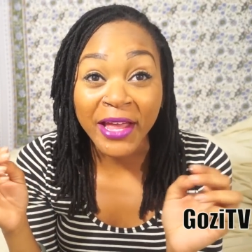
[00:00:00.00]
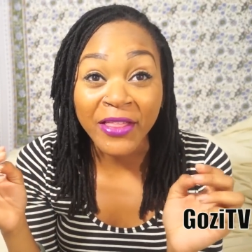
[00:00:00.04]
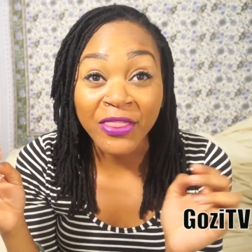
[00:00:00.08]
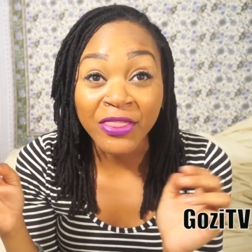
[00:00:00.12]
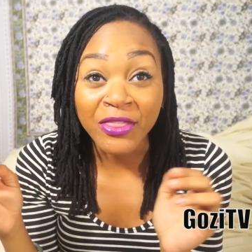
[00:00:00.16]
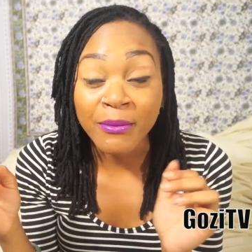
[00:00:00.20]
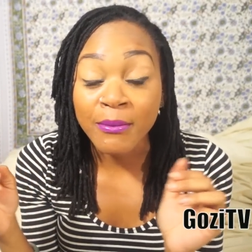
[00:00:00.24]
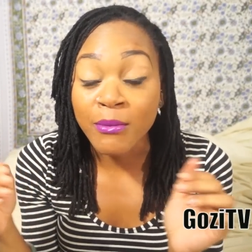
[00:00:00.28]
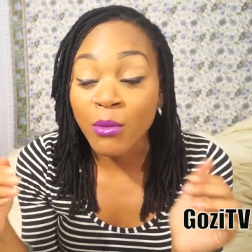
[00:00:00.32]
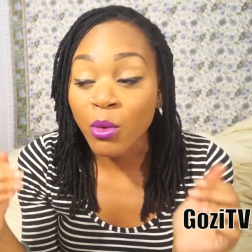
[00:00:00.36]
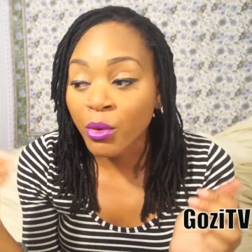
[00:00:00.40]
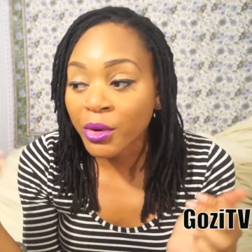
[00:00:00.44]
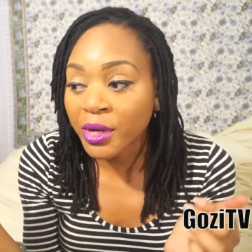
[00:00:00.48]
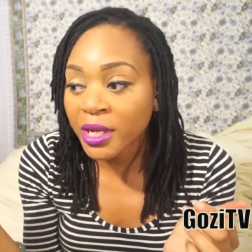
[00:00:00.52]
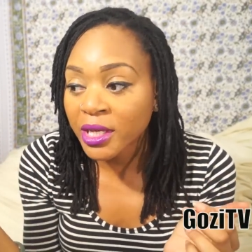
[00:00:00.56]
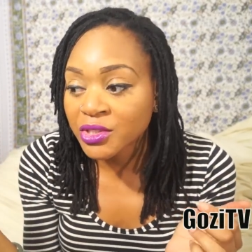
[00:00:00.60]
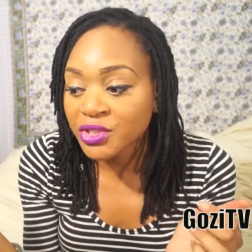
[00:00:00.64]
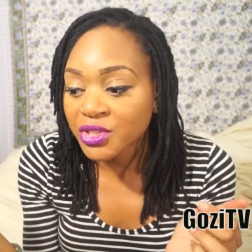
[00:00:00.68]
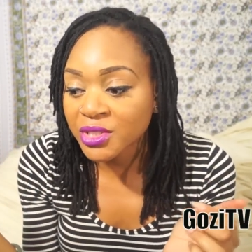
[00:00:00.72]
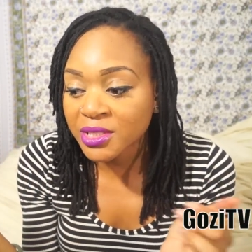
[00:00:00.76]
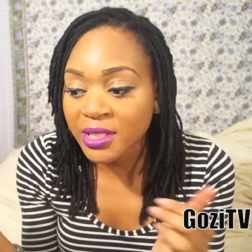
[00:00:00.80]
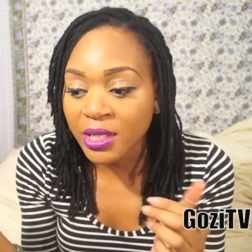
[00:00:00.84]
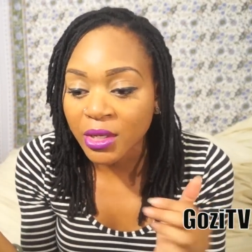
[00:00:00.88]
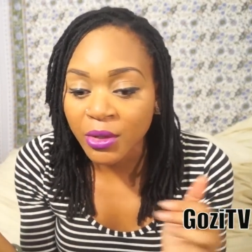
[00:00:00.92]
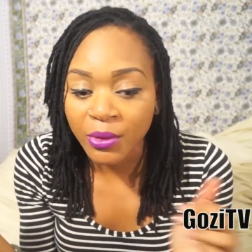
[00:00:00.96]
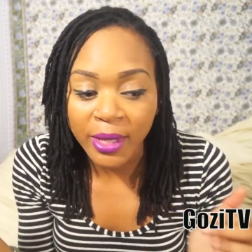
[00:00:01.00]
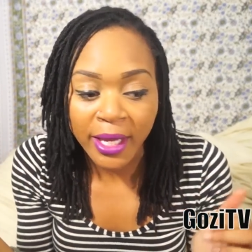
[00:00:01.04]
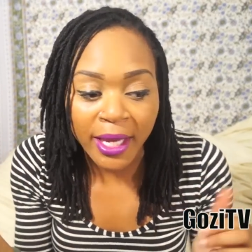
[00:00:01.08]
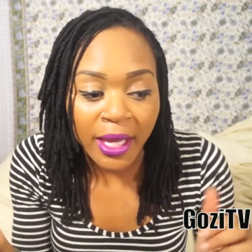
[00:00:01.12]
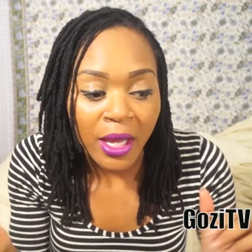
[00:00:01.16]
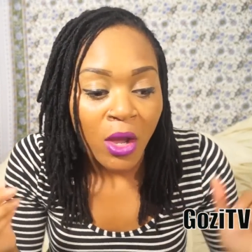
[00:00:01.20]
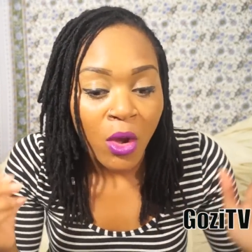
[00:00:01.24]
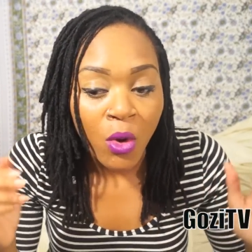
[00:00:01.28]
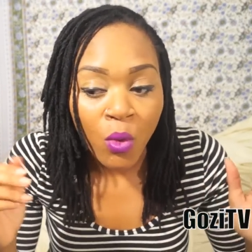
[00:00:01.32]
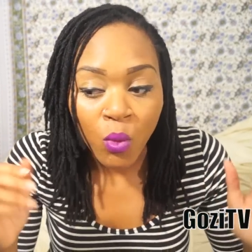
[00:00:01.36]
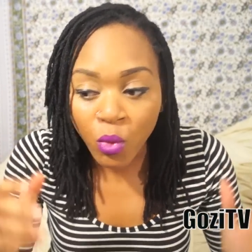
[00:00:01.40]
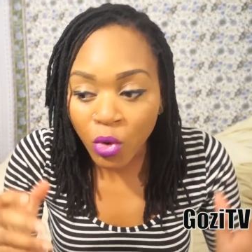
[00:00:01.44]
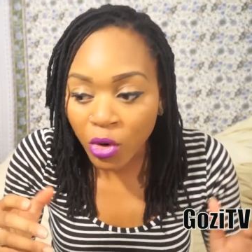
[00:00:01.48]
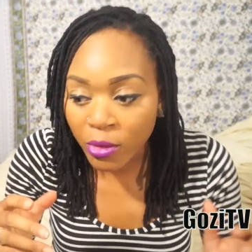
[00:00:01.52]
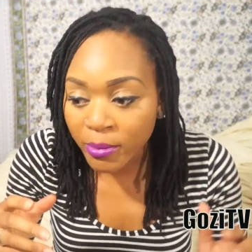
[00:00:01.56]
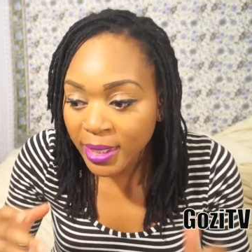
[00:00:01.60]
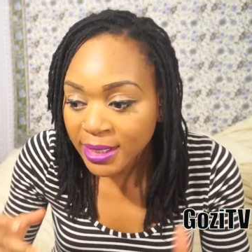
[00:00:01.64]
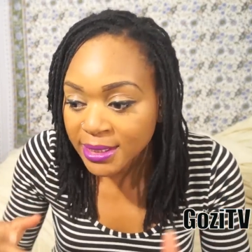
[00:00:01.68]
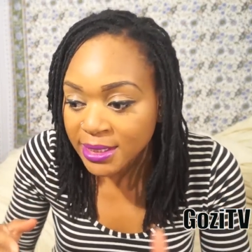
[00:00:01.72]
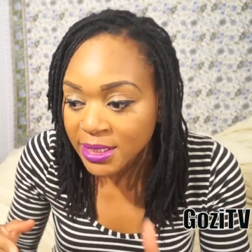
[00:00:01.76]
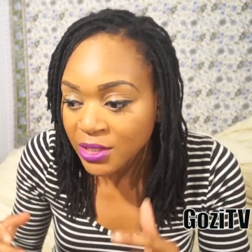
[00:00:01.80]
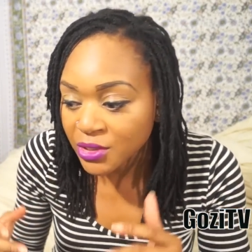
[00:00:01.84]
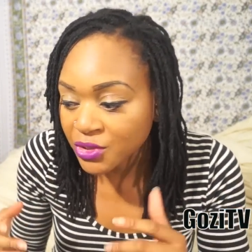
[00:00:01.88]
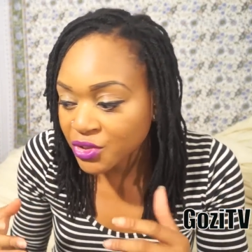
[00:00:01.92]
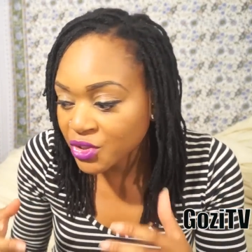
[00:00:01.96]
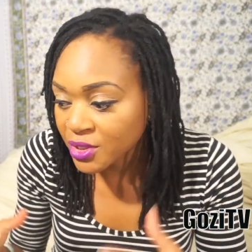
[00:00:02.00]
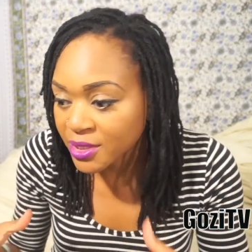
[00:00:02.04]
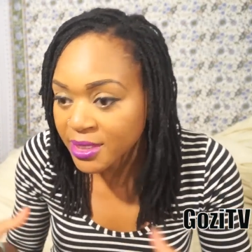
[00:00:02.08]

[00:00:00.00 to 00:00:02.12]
in the morning, just like, okay, where are my teeth?